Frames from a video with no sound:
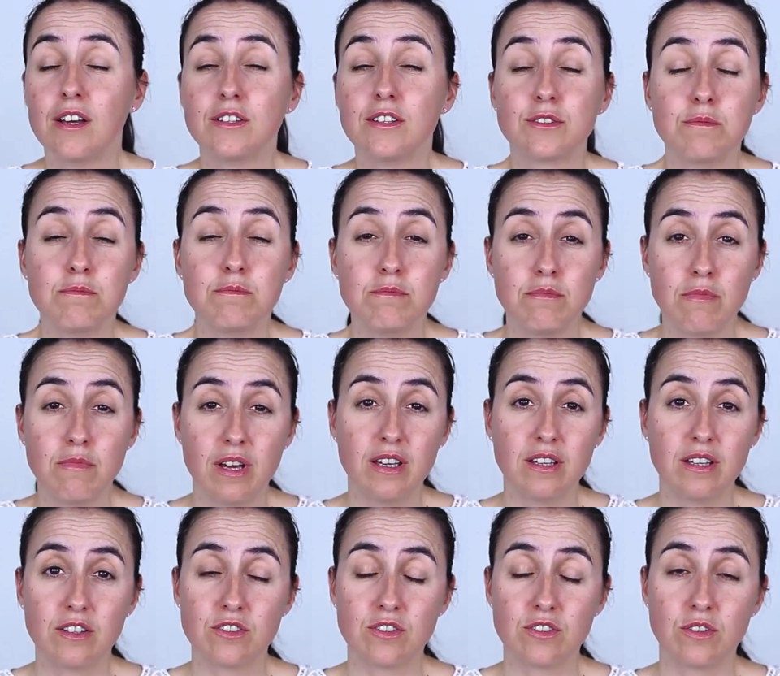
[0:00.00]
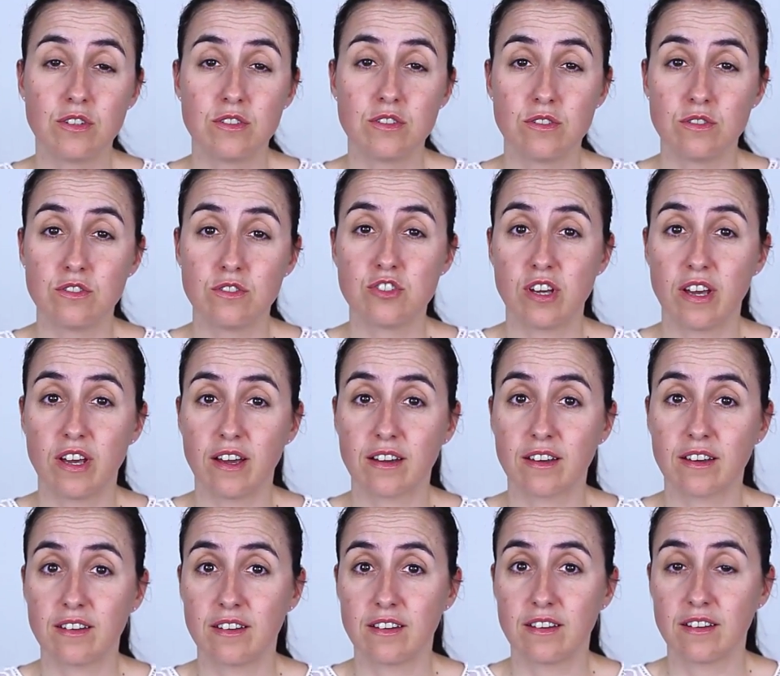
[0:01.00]
So make sure you
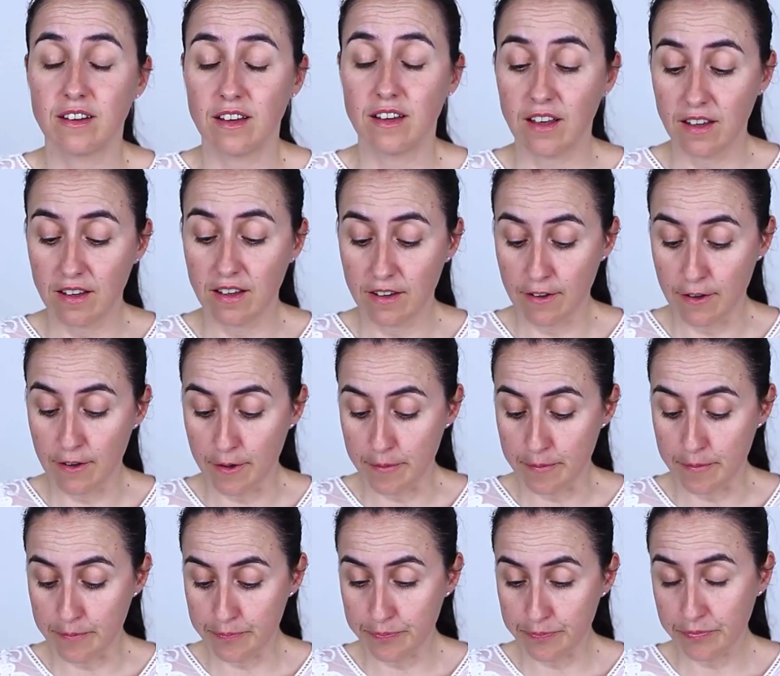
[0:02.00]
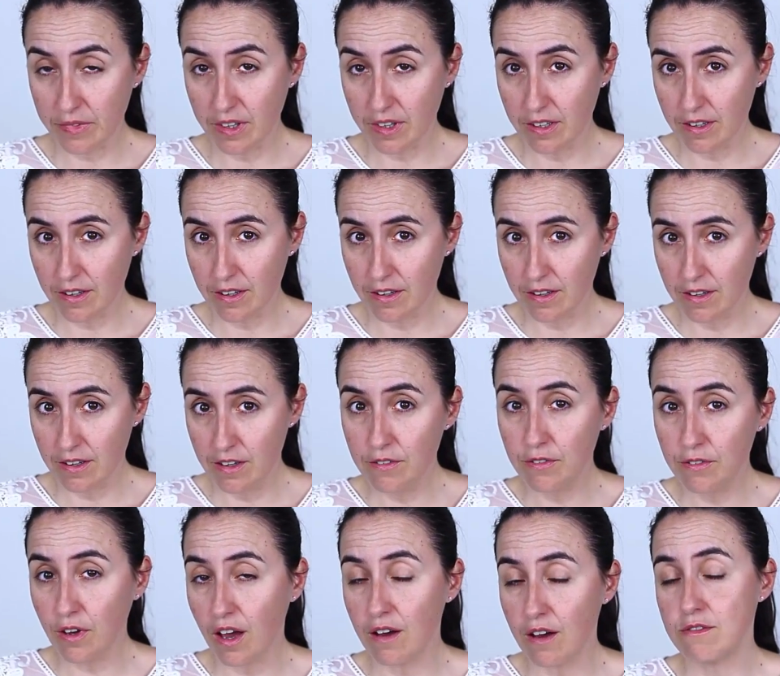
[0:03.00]
check um,
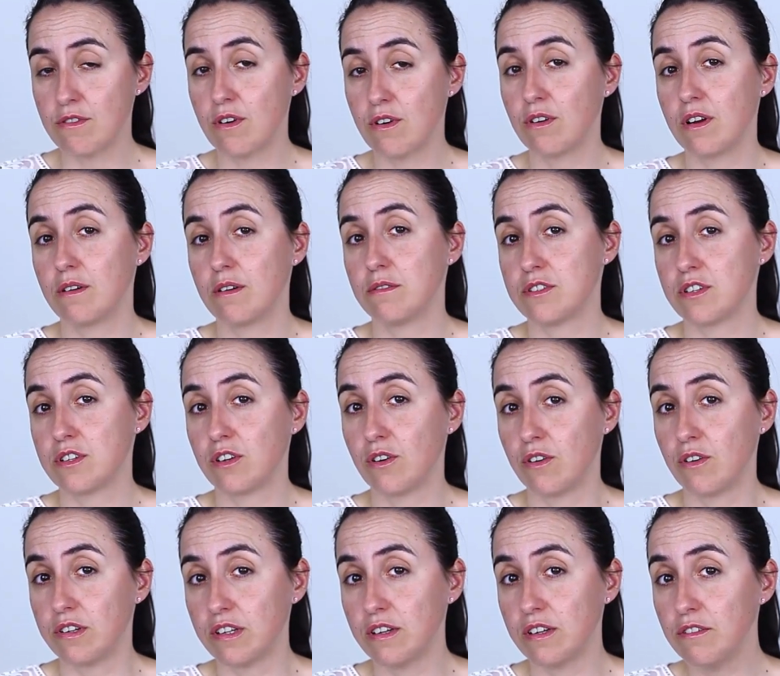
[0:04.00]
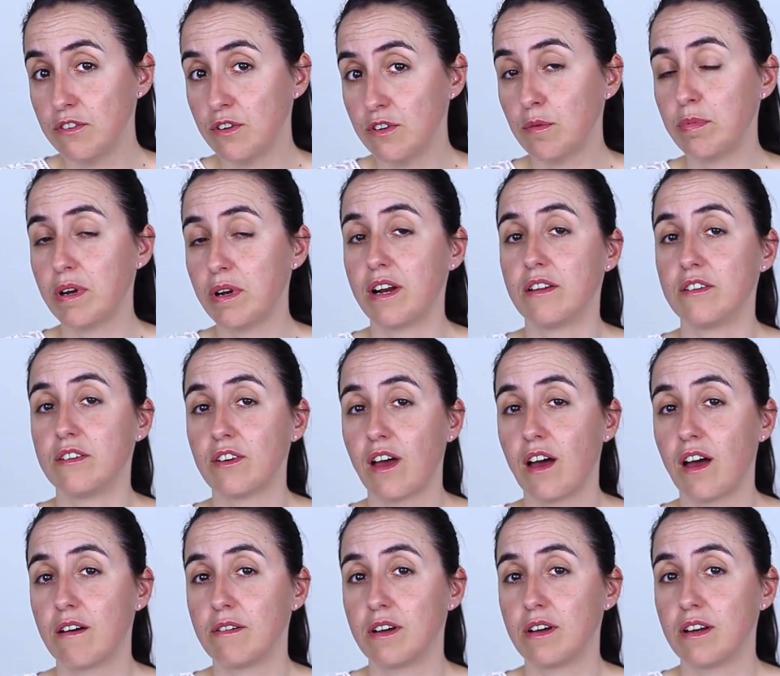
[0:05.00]
if you have row level security, if you're planning to
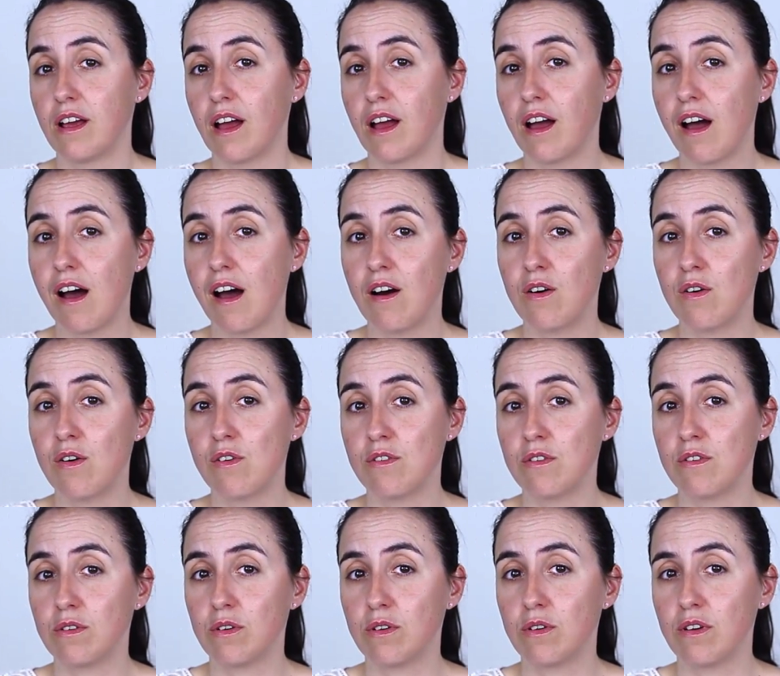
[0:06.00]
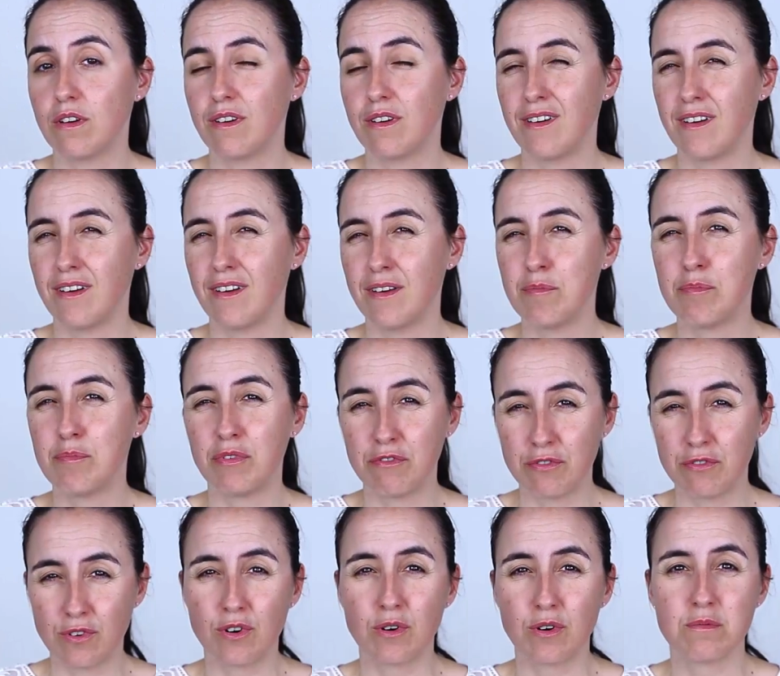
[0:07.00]
have it, how it
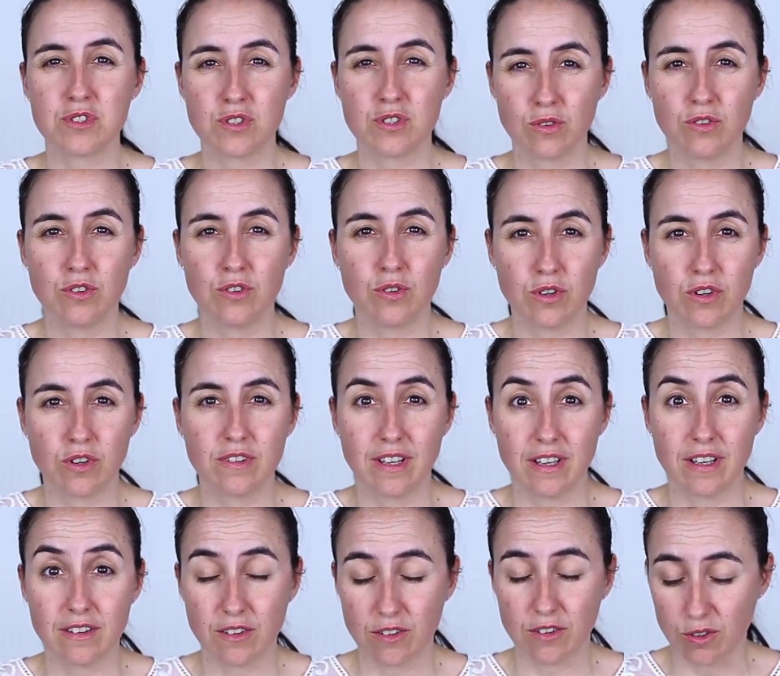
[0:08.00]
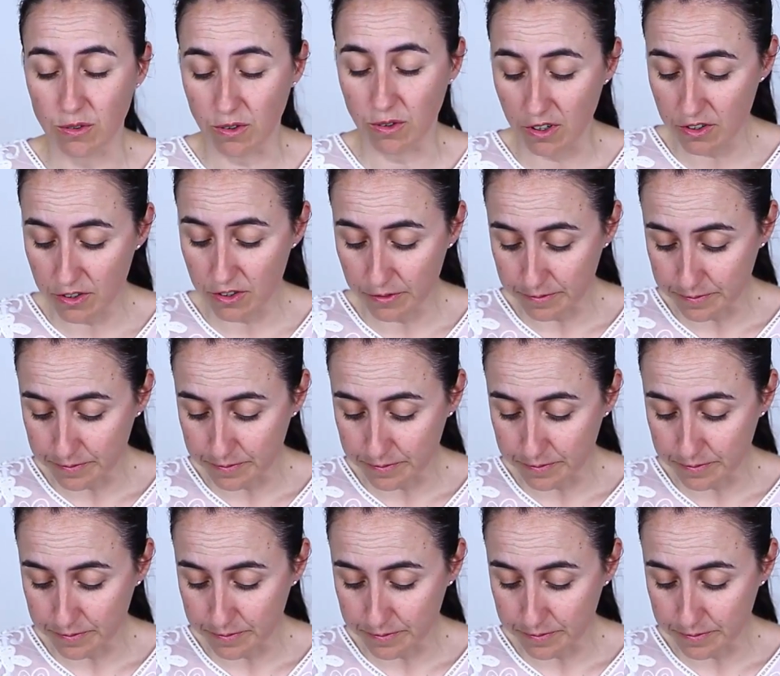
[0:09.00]
performs on your data source.